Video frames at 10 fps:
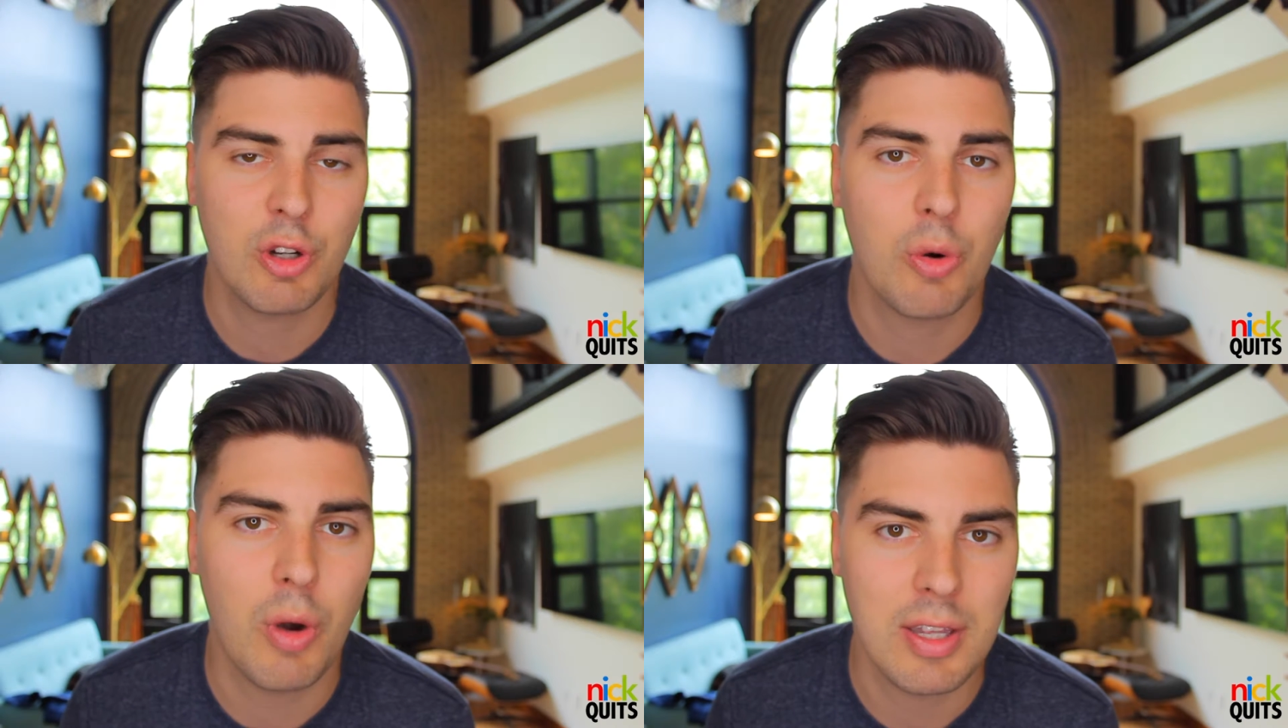
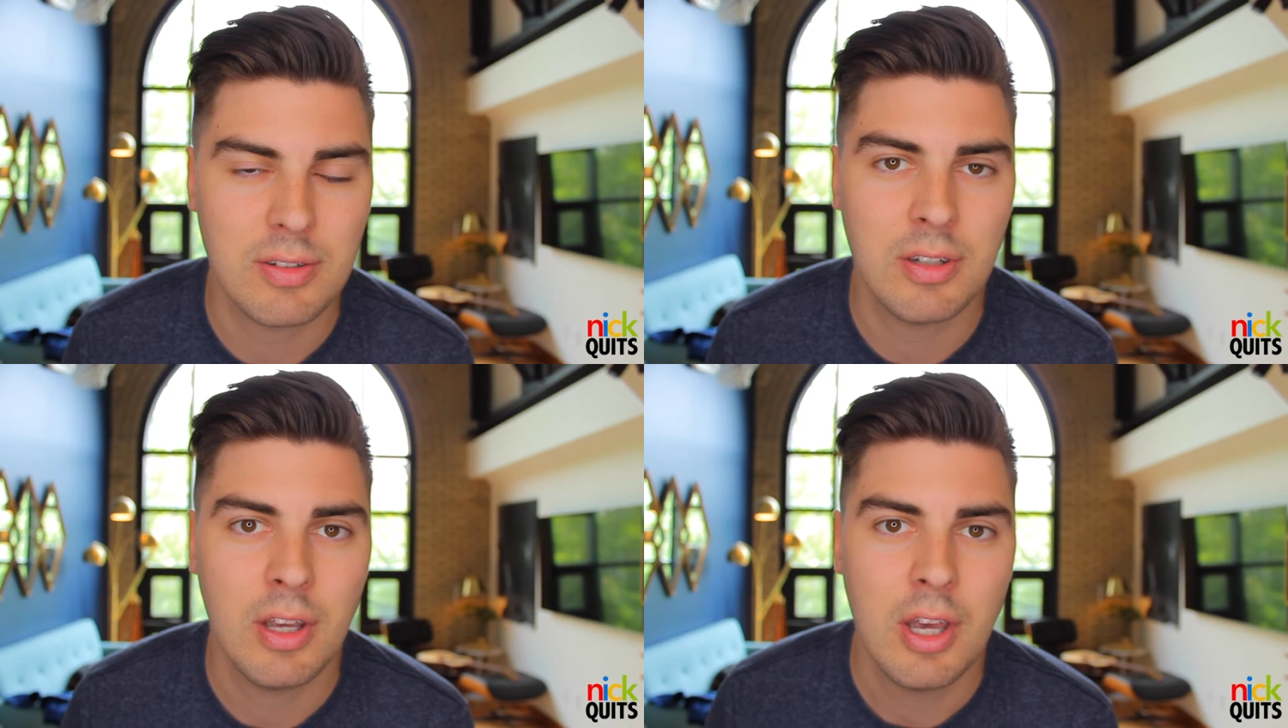
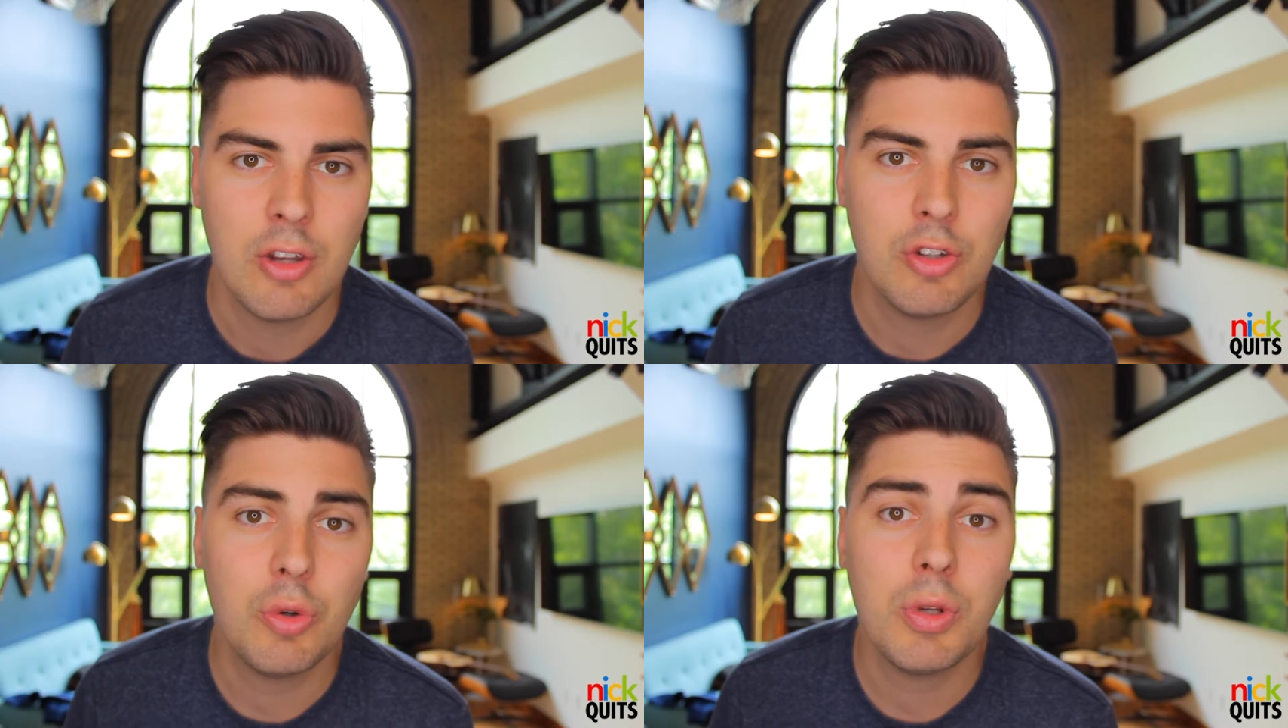request
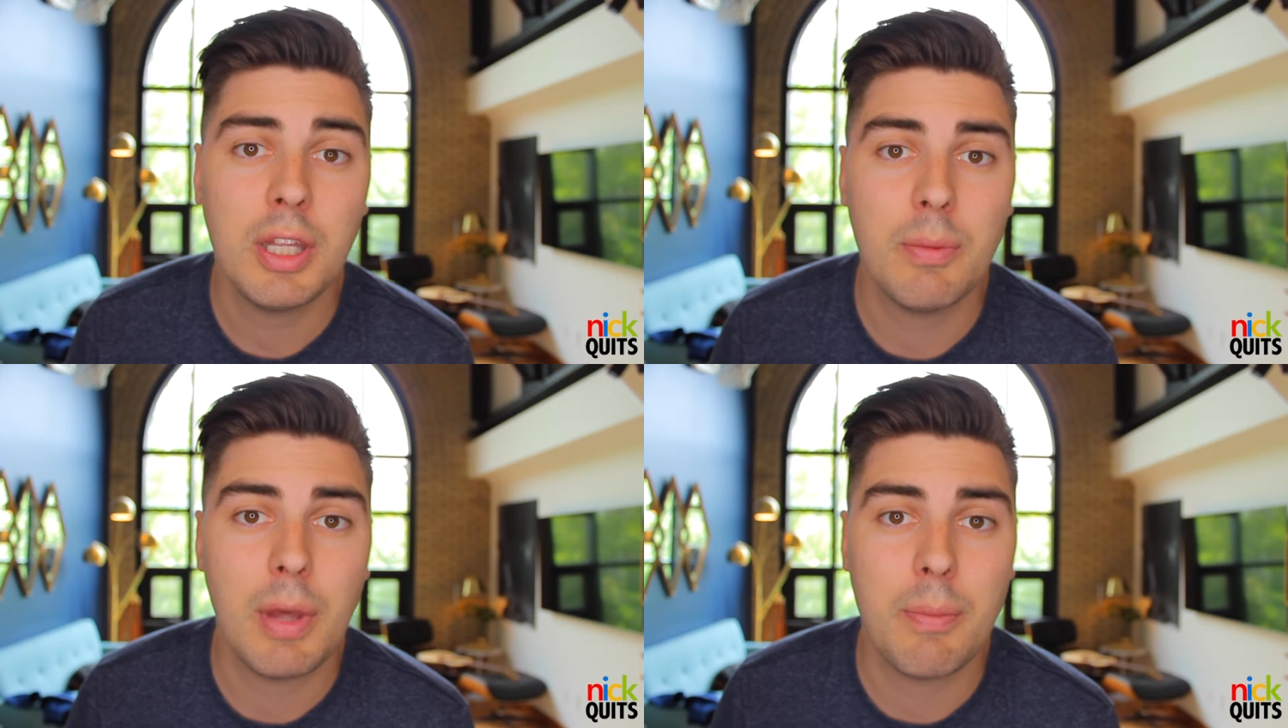to an
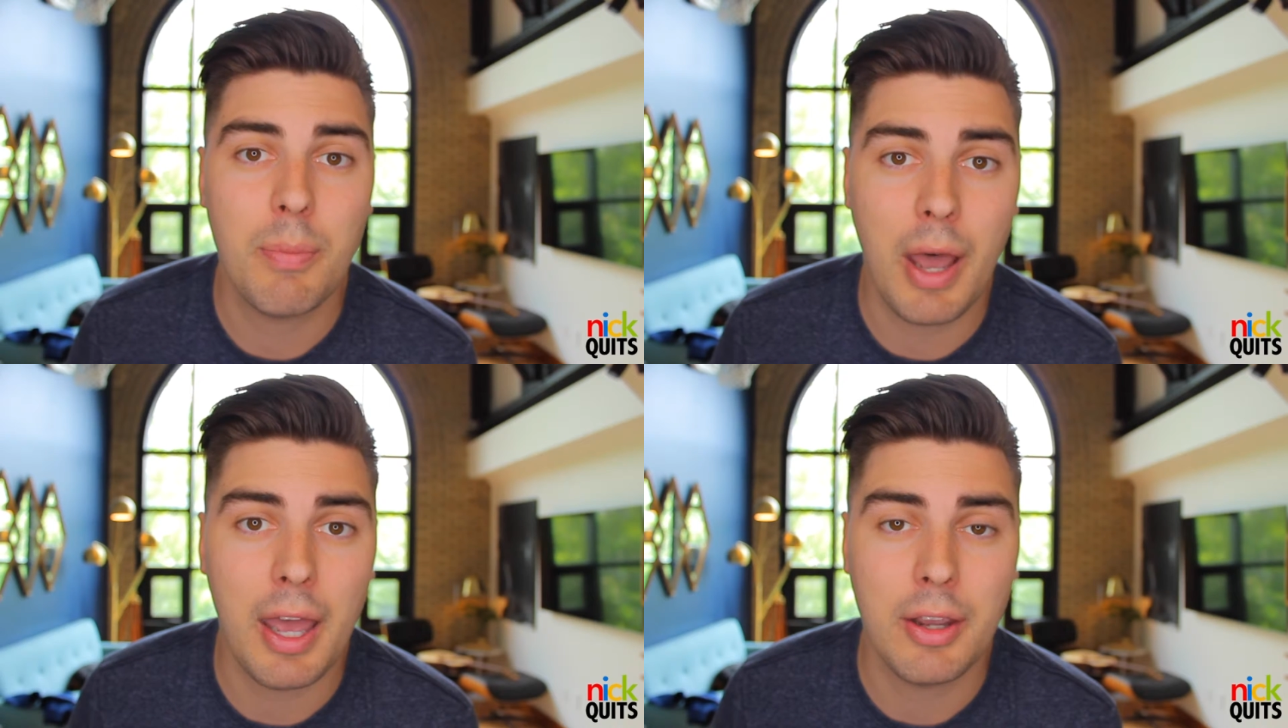
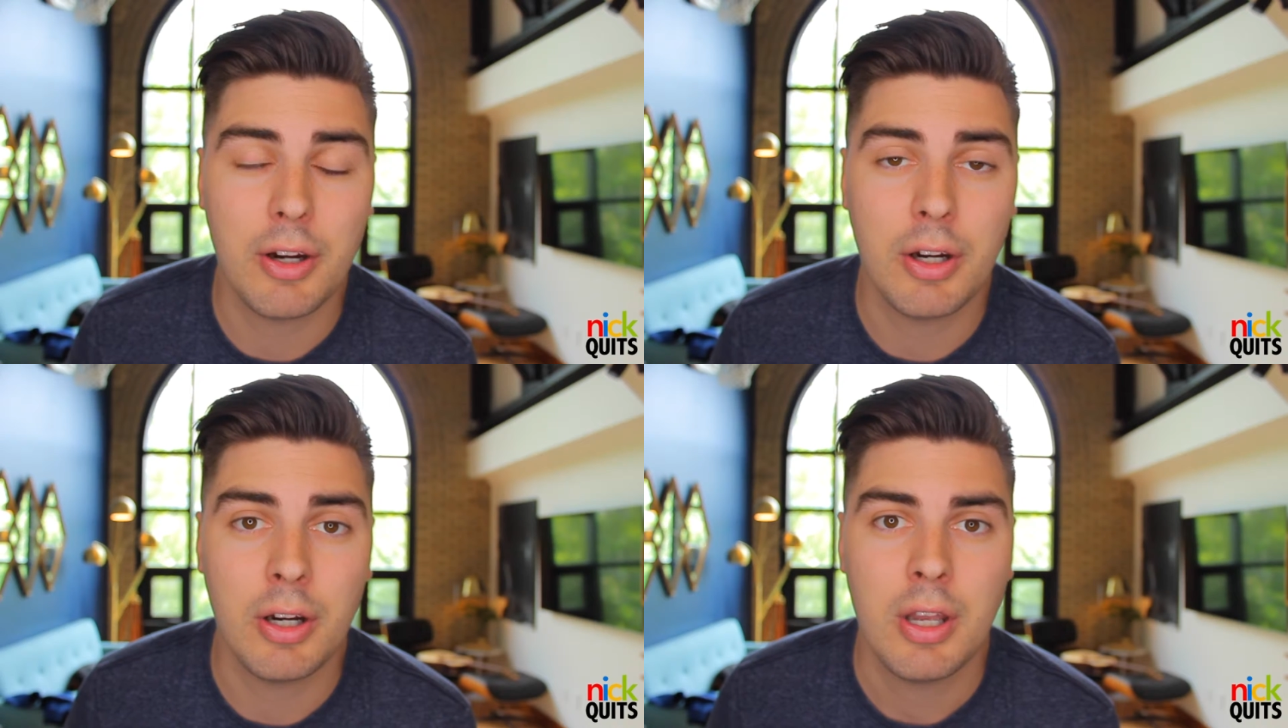eBay
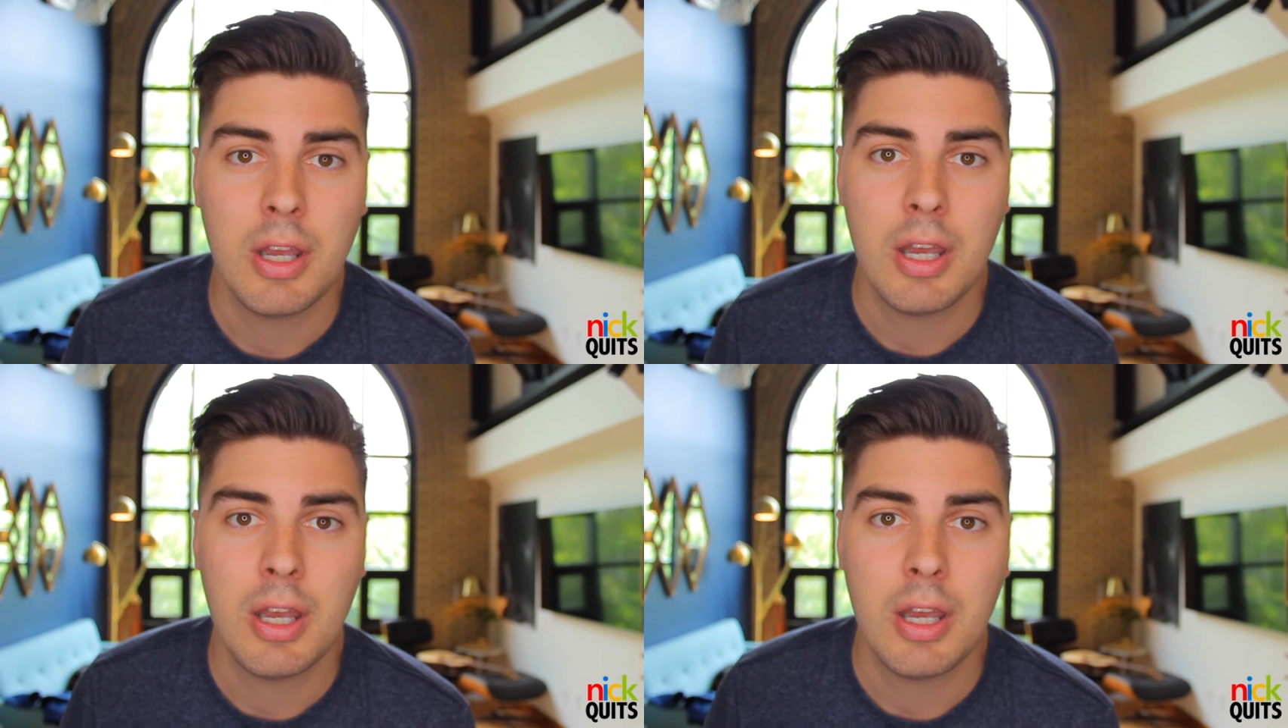buyer